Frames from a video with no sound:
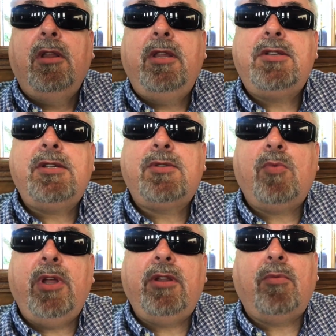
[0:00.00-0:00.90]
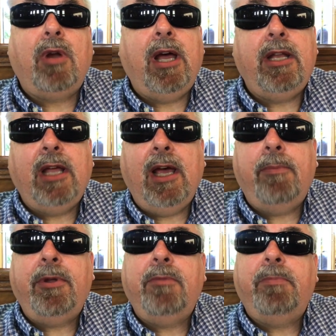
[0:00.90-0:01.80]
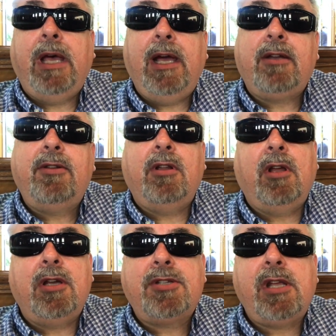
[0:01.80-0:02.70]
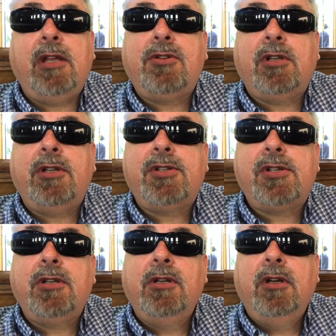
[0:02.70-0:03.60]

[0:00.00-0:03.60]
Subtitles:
This is when the ride happened back to Los Angeles,